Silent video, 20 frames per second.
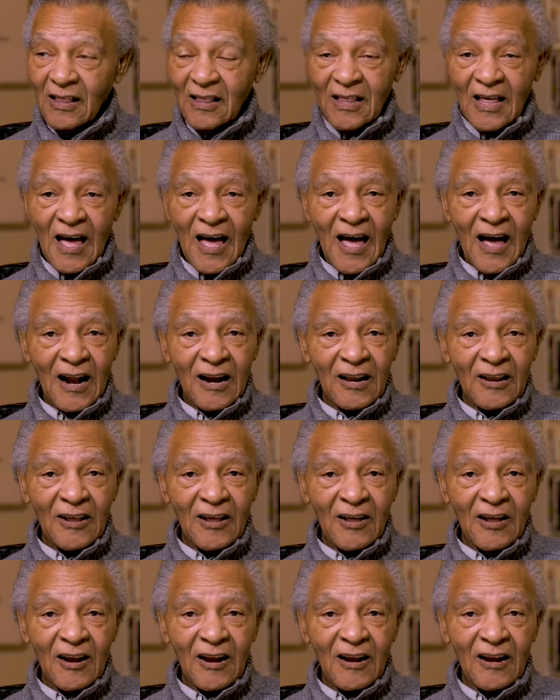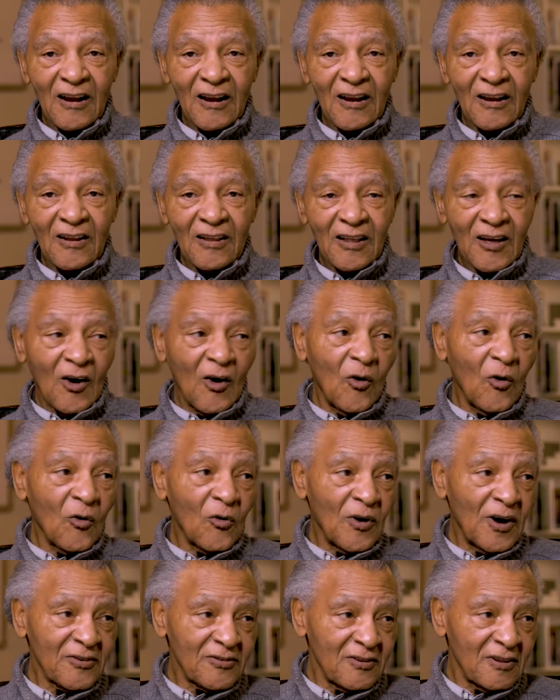that the whole
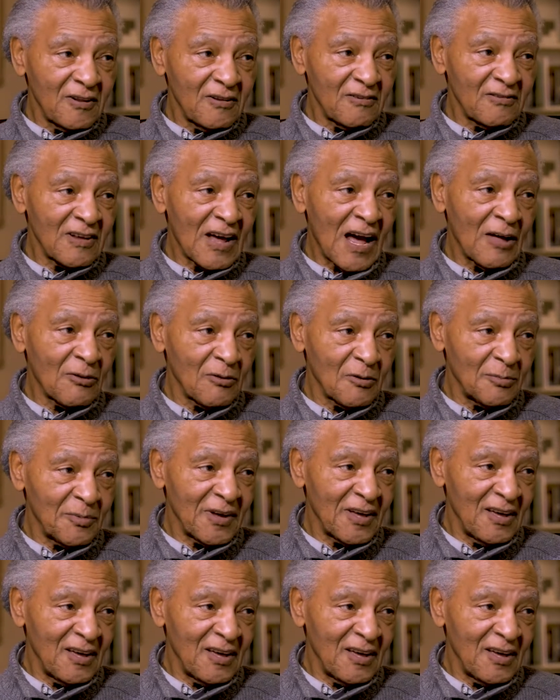rest of the South would be